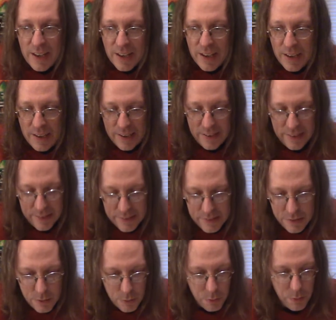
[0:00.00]

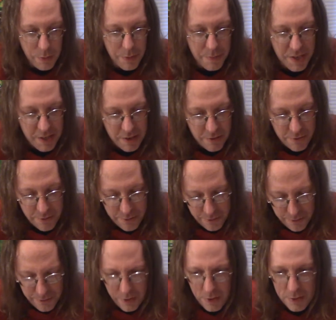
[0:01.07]
And with a man on
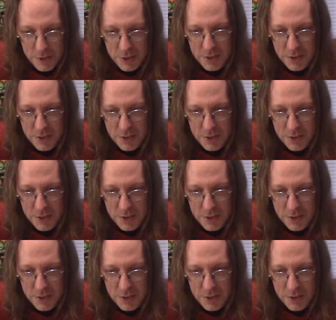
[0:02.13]
first,